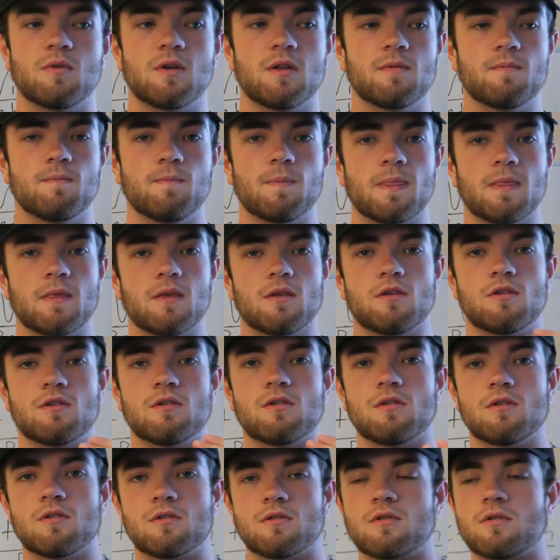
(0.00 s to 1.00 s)
When
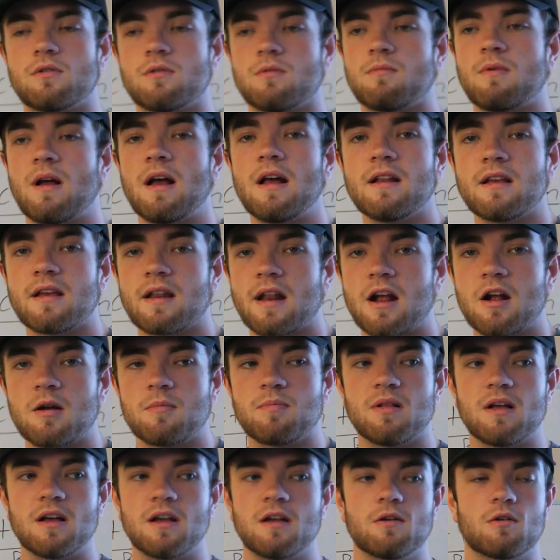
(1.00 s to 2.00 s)
you're riding an
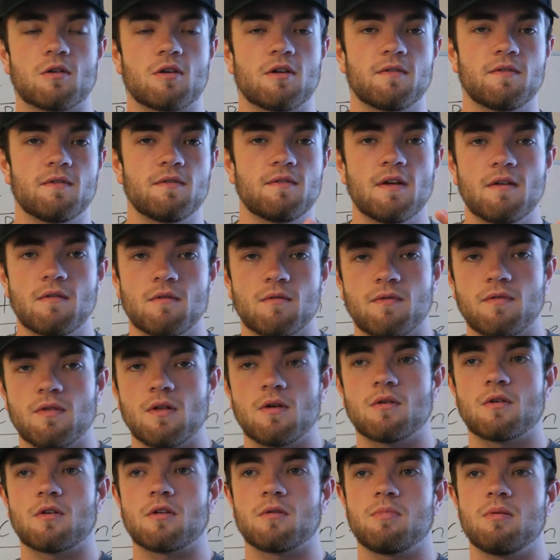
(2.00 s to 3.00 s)
airplane or if you've never
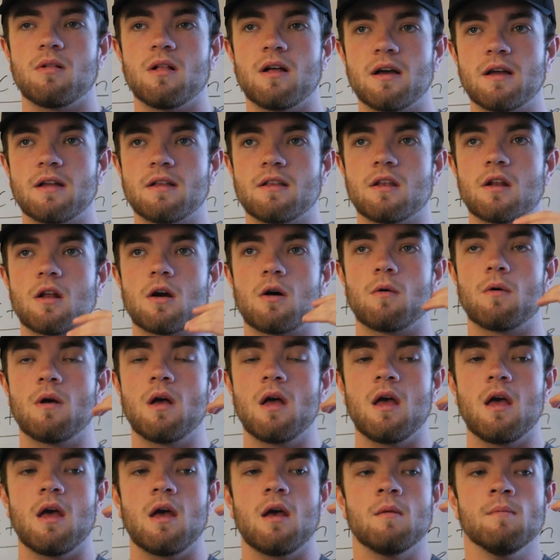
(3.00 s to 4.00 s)
flown on a plane, you know,